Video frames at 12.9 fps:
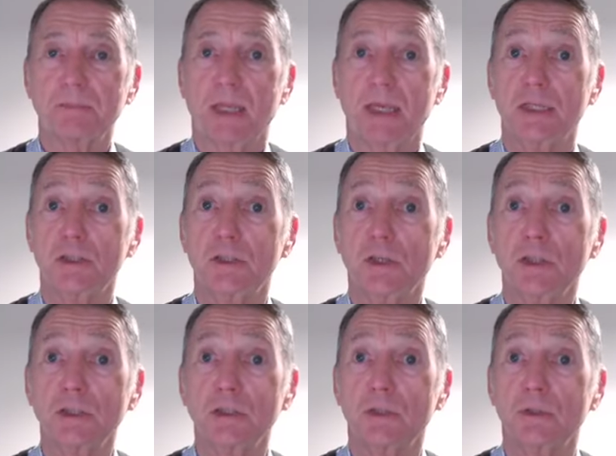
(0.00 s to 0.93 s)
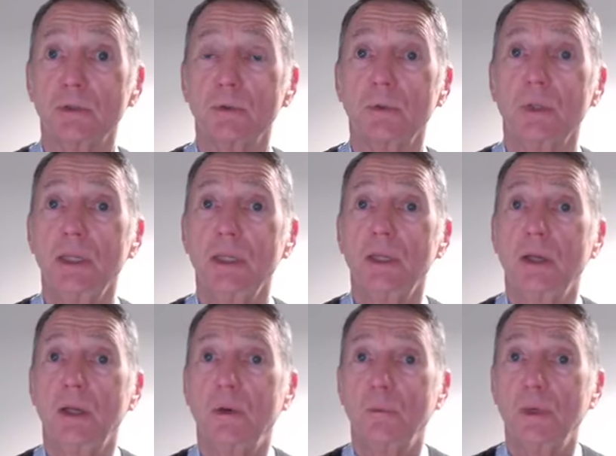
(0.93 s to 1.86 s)
And it's nothing to do
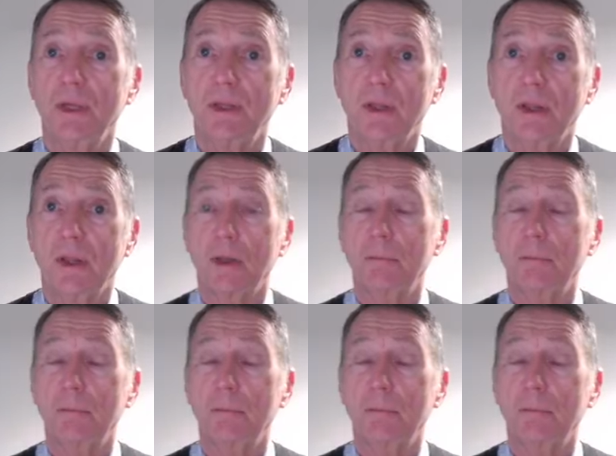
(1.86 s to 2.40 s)
with